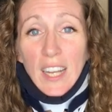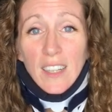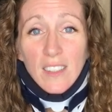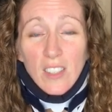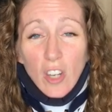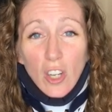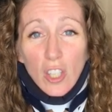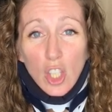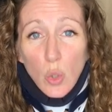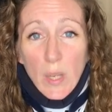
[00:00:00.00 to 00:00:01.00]
and
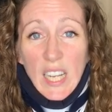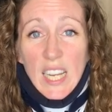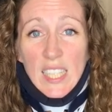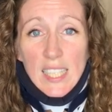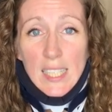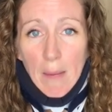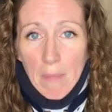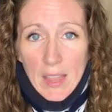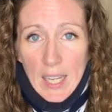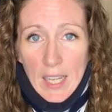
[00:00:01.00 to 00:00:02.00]
start doing
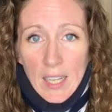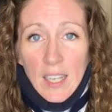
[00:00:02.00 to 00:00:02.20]
something.